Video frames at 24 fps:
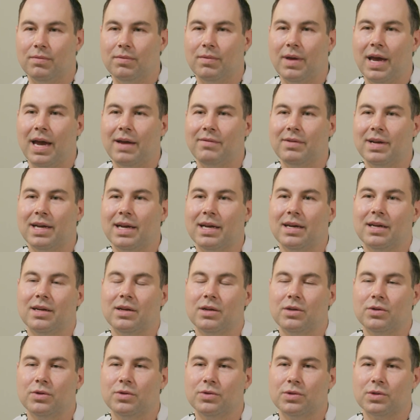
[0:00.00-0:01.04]
having a
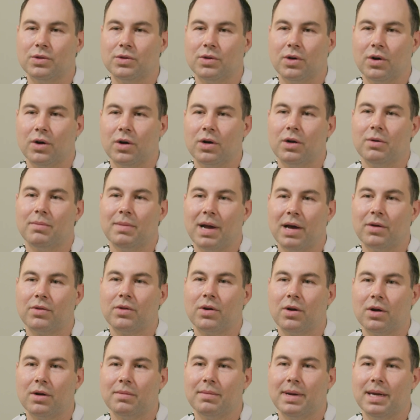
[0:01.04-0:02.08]
occlusal guard or mouth
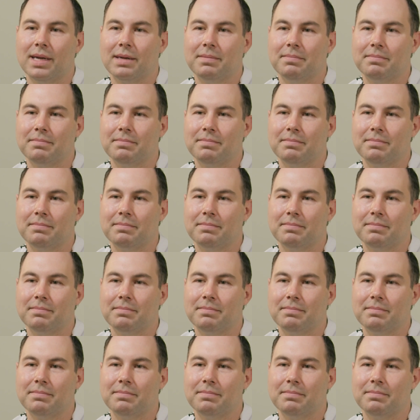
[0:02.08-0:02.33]
guard made.